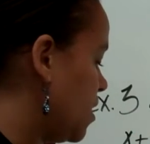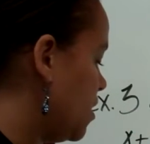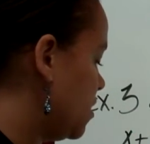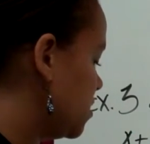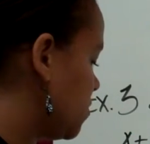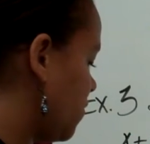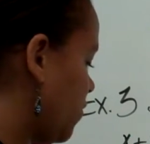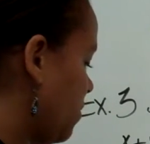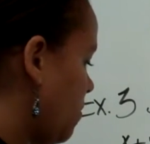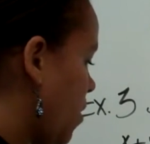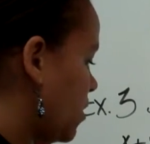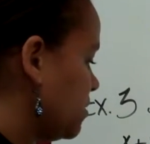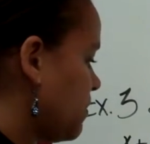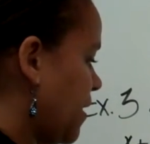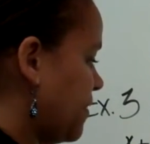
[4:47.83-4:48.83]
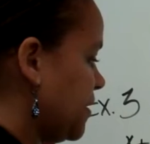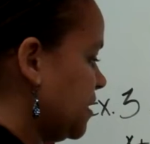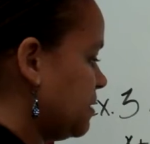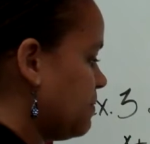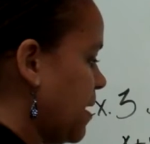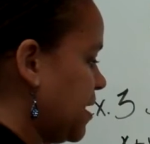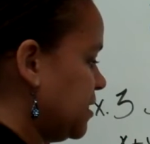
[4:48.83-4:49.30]
So if we multiply
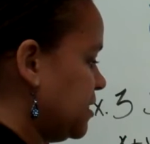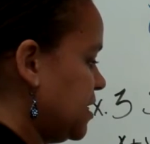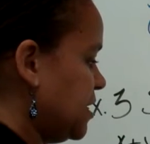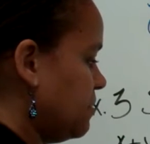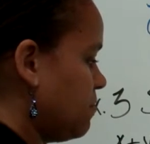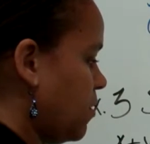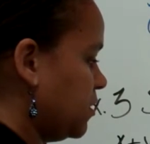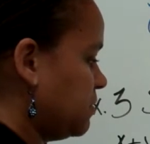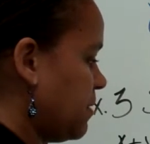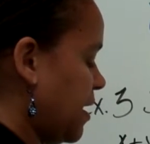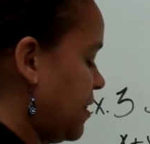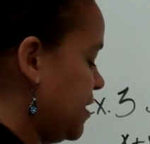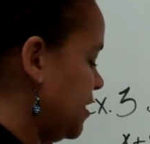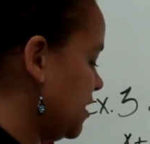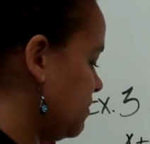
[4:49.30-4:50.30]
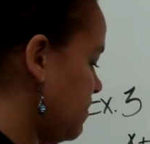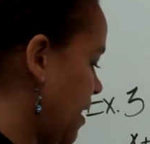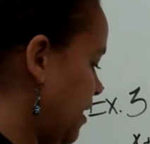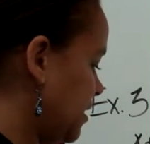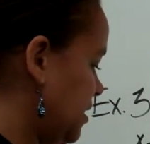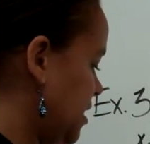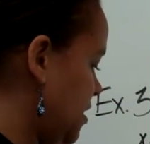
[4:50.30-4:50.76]
this by z and multiply this
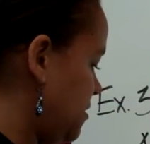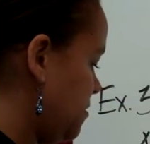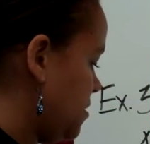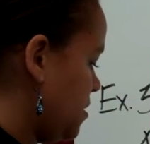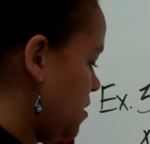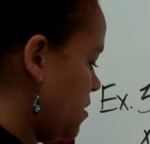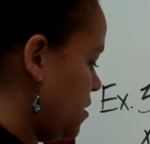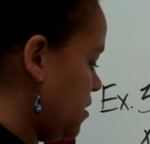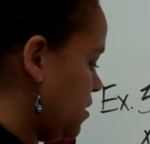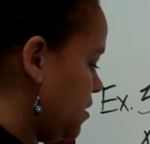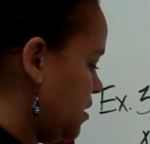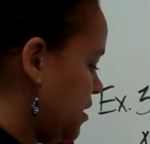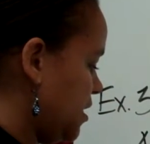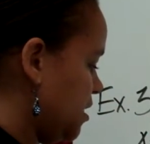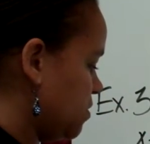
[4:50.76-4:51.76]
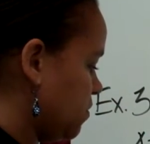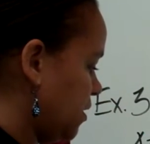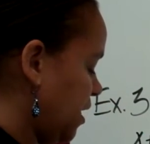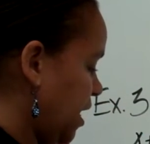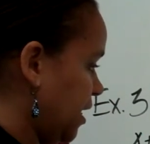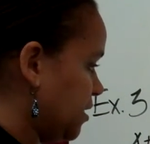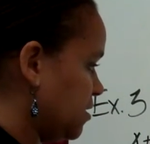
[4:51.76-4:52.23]
by z, these would
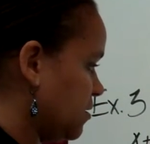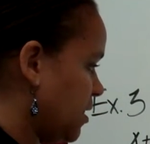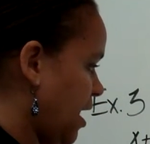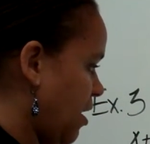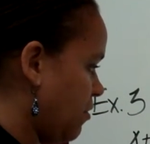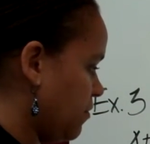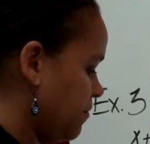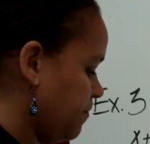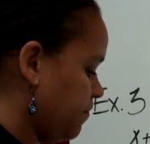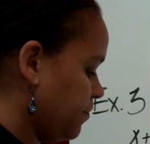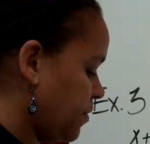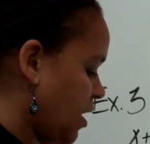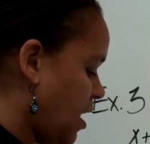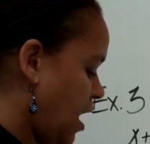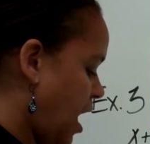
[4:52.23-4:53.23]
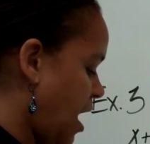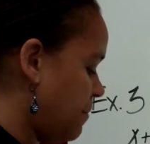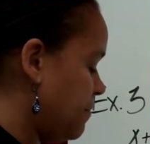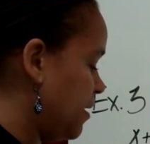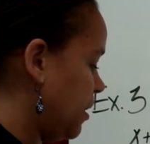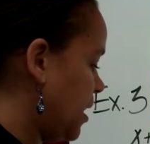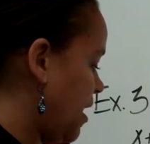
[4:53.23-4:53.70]
cancel out. I'd
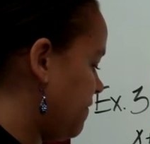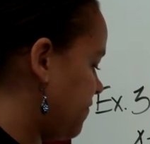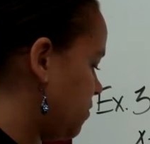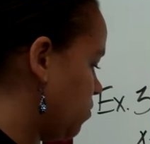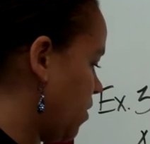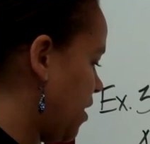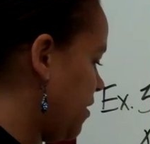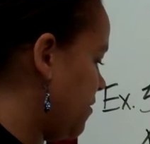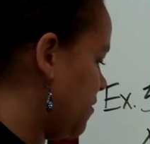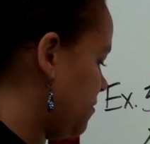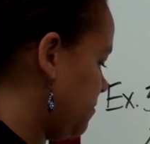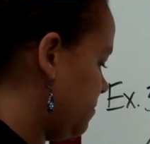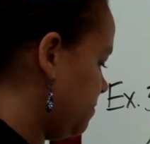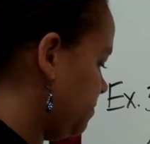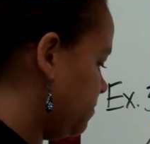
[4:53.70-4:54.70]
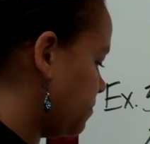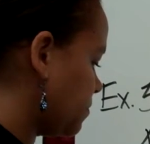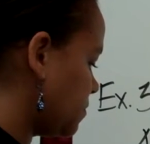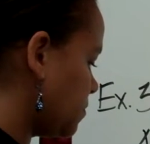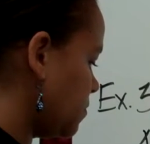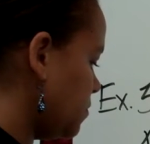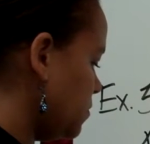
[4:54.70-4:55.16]
be left with
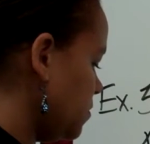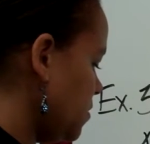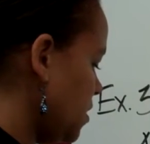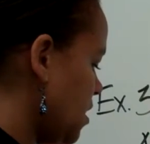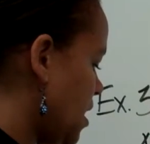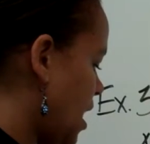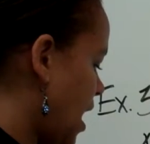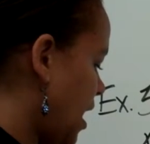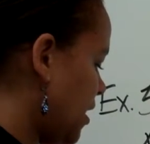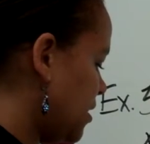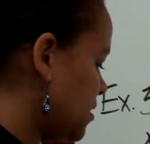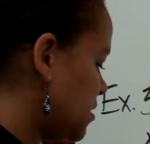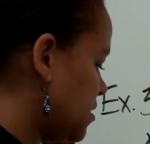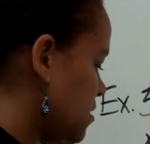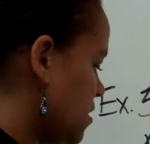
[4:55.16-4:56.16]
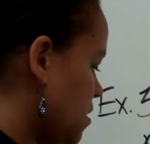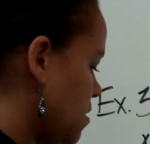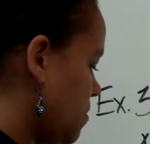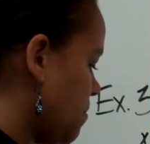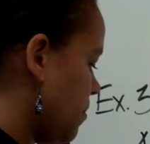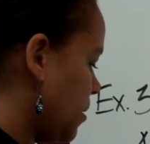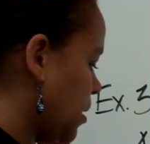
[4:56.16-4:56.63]
x
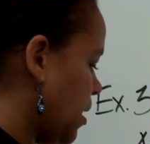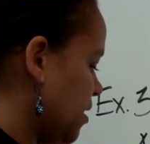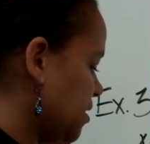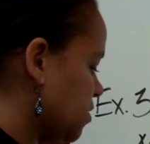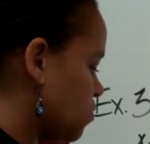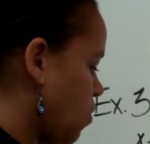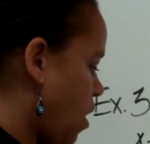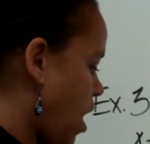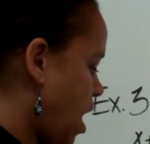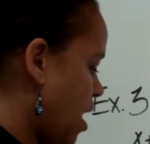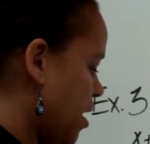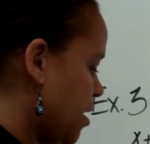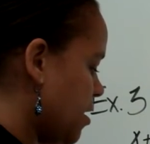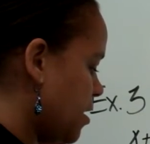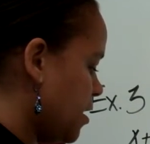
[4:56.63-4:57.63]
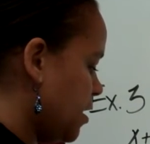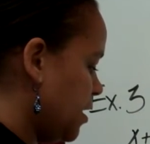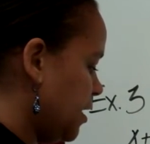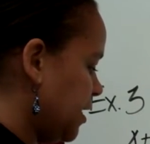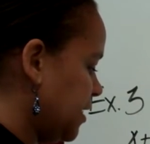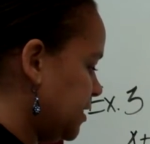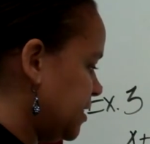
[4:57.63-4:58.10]
plus y
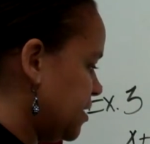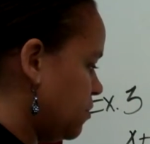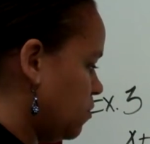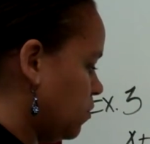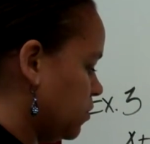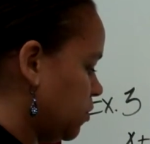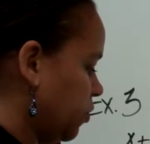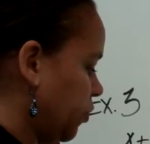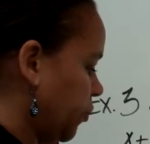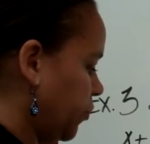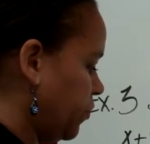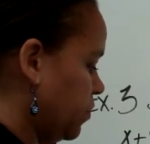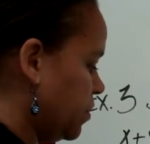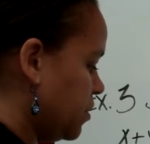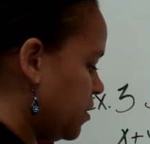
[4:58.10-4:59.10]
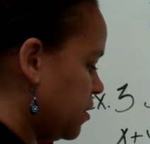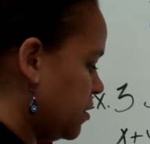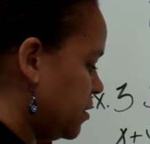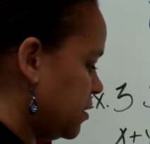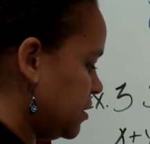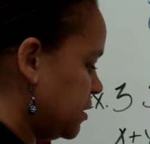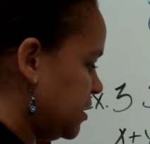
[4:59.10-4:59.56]
is equal to
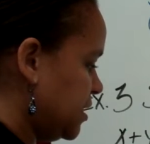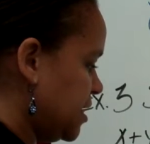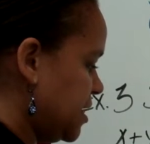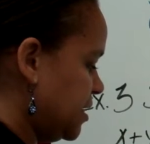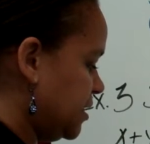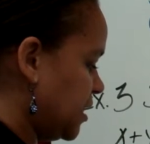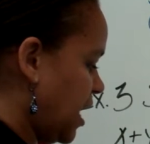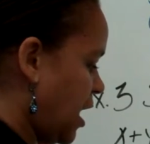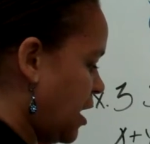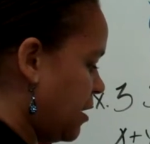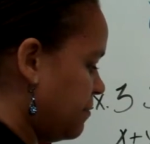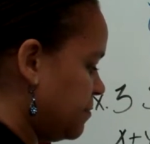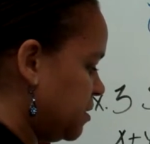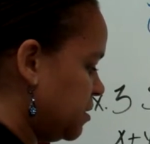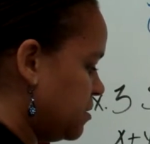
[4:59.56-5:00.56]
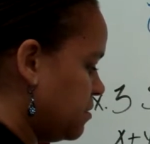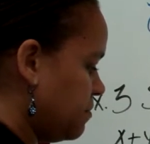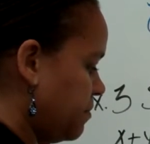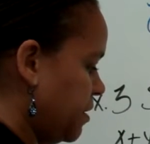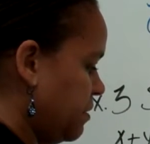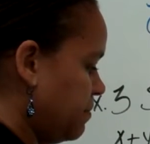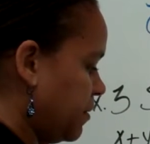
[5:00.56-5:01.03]
z times
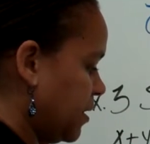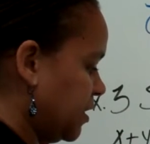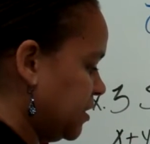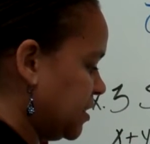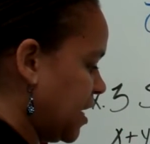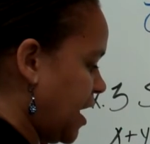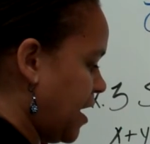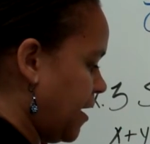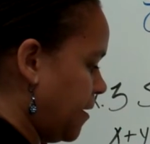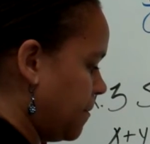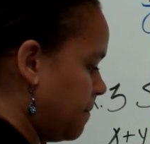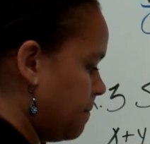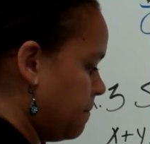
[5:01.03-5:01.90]
b plus a.